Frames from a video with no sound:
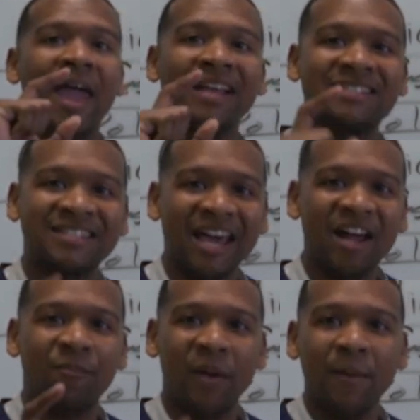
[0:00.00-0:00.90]
instead
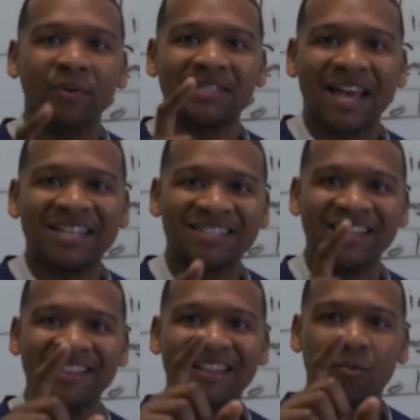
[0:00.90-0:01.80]
of people
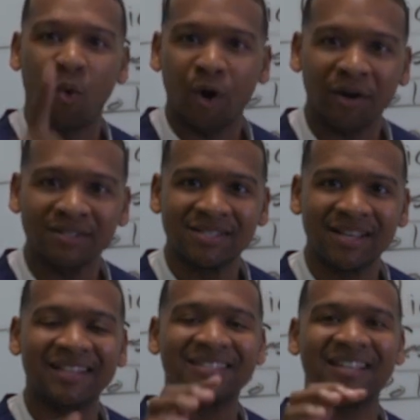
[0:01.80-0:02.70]
testing the
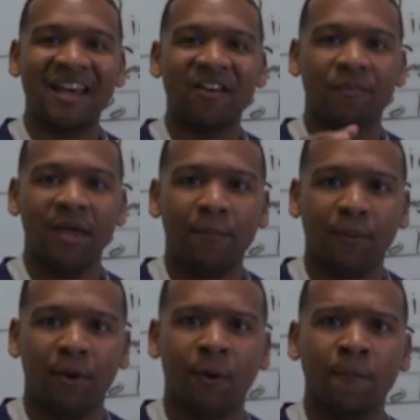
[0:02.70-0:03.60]
waters, instead of
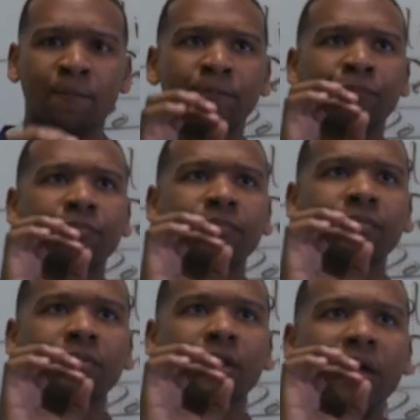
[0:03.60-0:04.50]
you
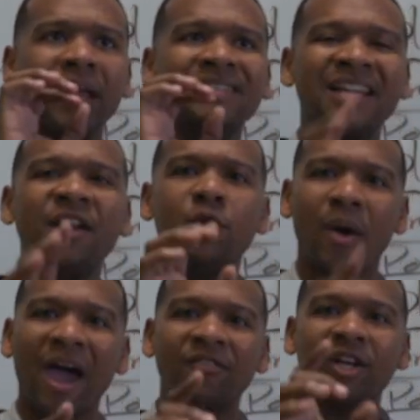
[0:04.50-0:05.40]

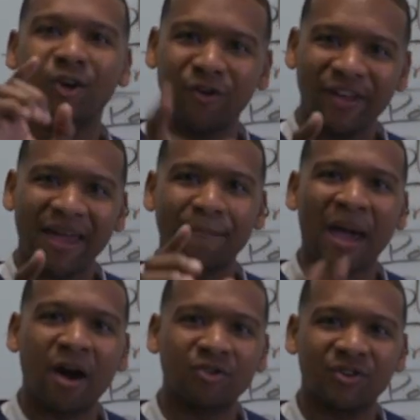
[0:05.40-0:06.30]
having to create
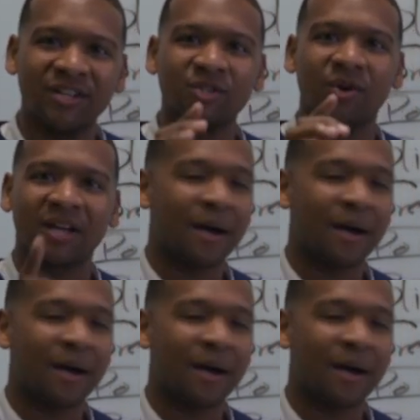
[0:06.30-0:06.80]
boundaries or